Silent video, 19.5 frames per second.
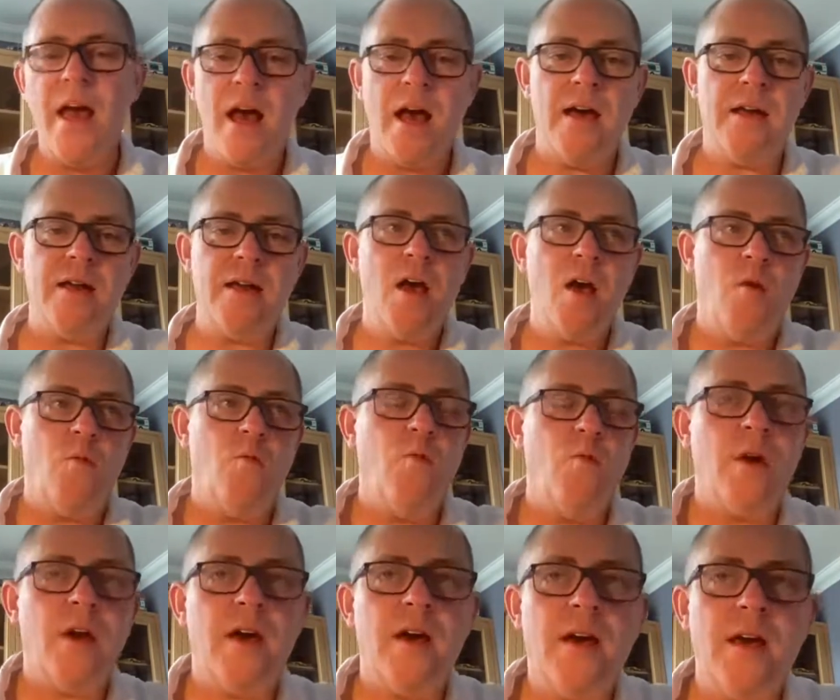And
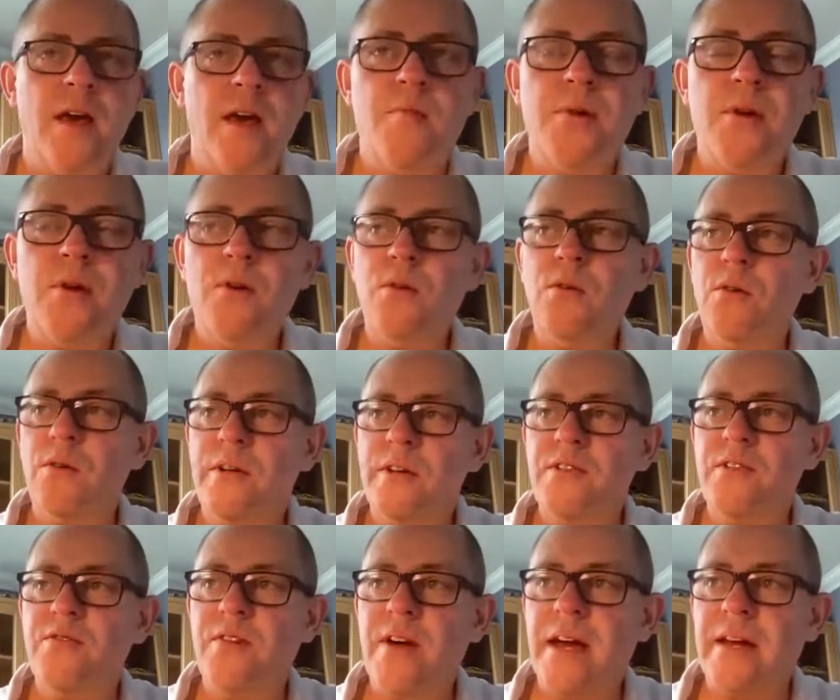what I applaud is the
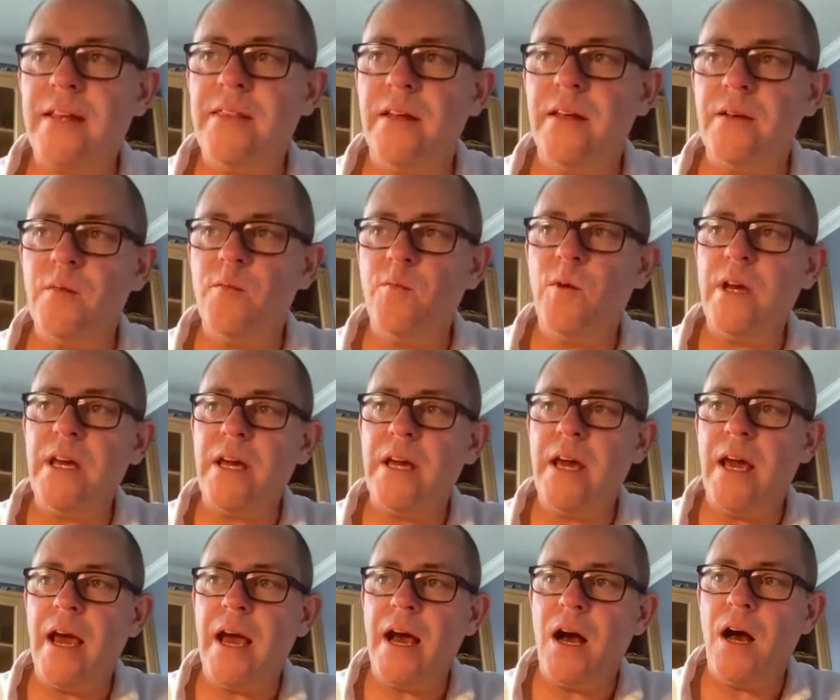fact that
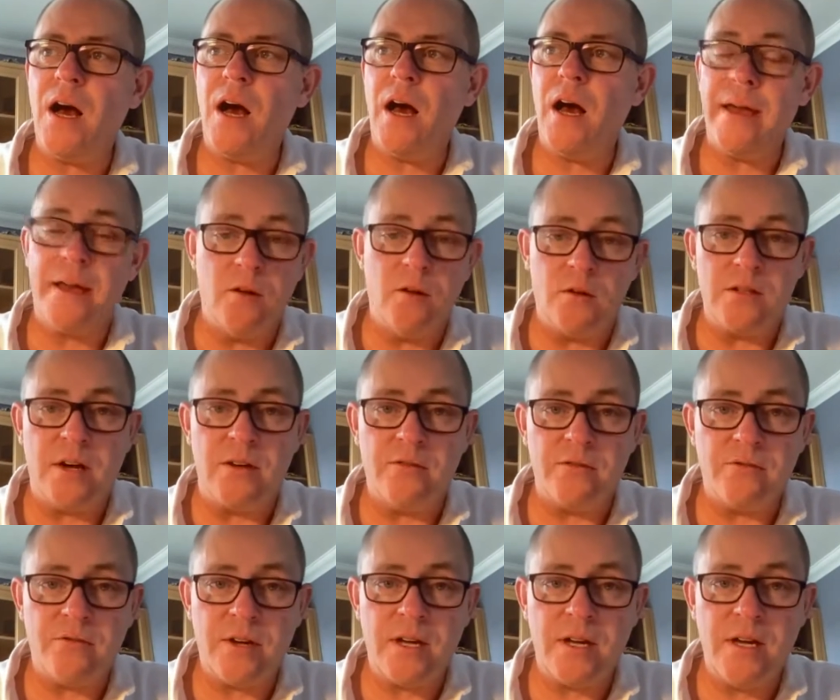we are in lockdown
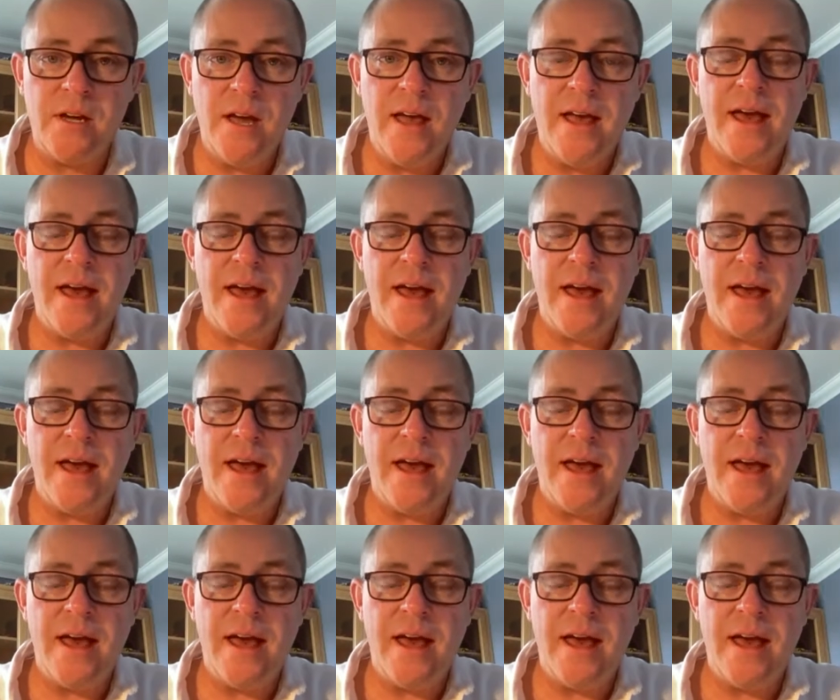3,